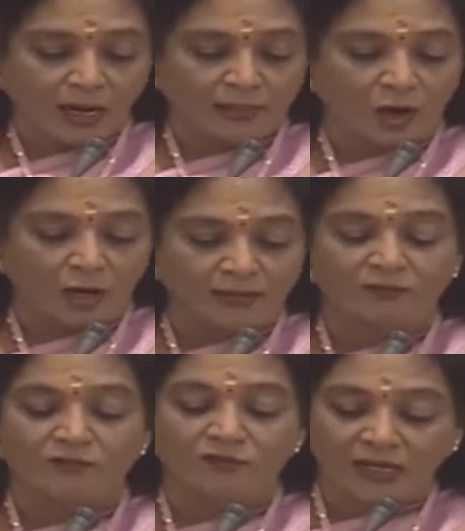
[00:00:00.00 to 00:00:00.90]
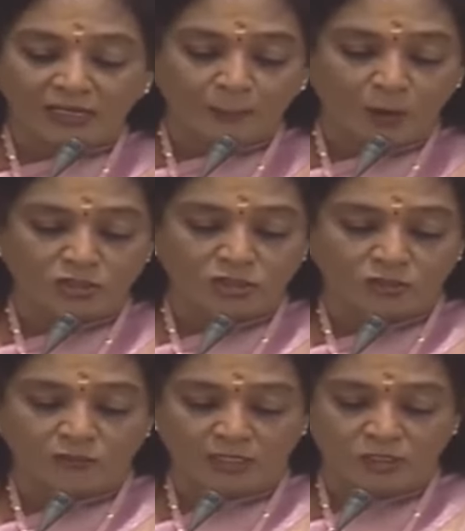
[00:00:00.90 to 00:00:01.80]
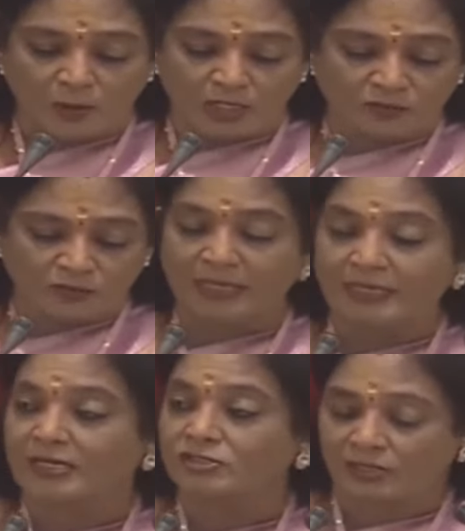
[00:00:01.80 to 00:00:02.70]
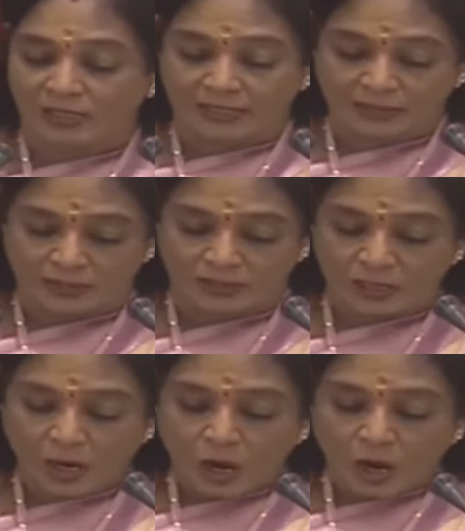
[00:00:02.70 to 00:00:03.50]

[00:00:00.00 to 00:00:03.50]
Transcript: and got a very positive response from industry leaders.